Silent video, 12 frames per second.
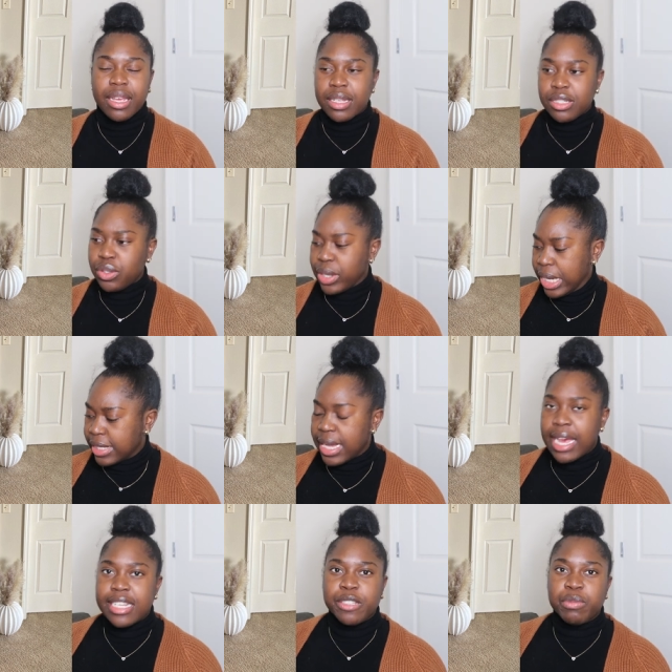because you guys
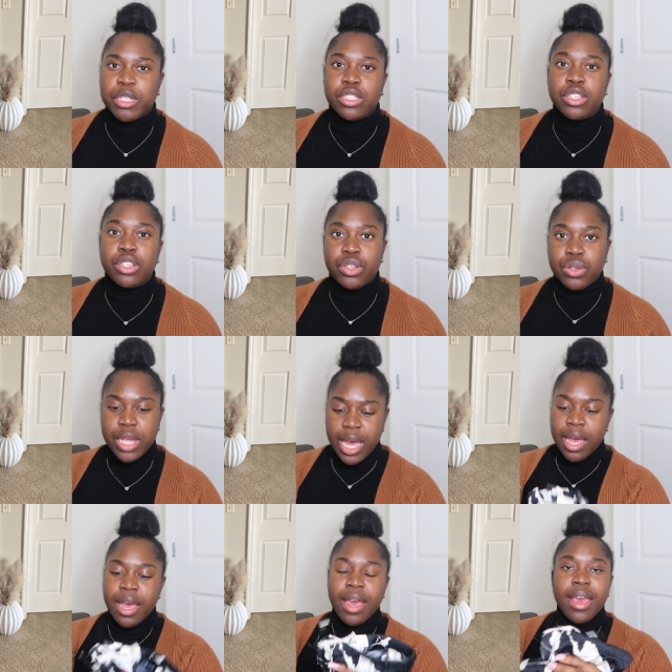asked me to do
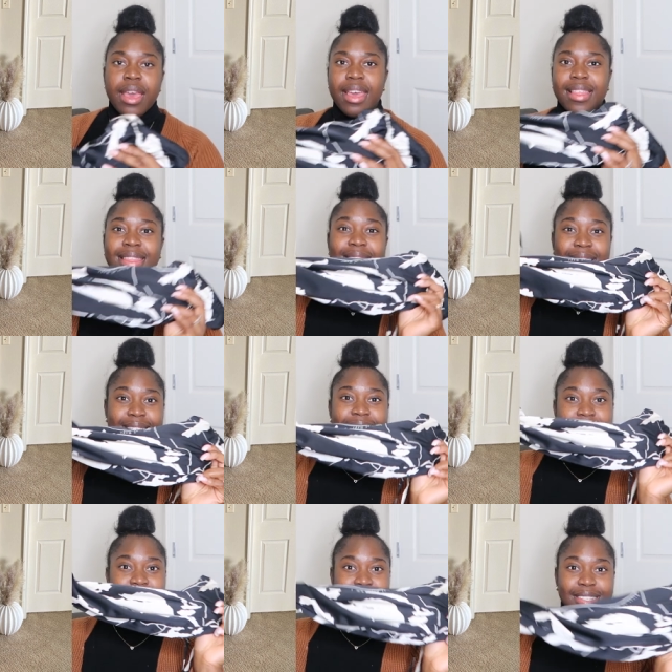that, and
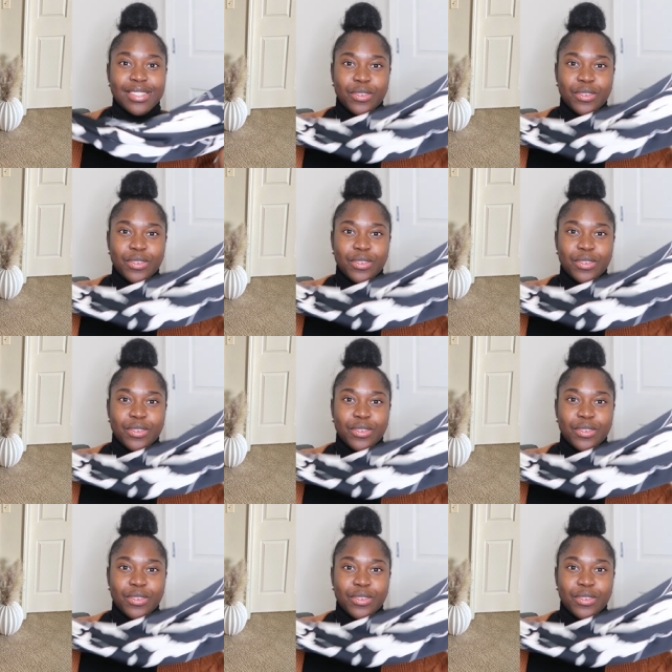this is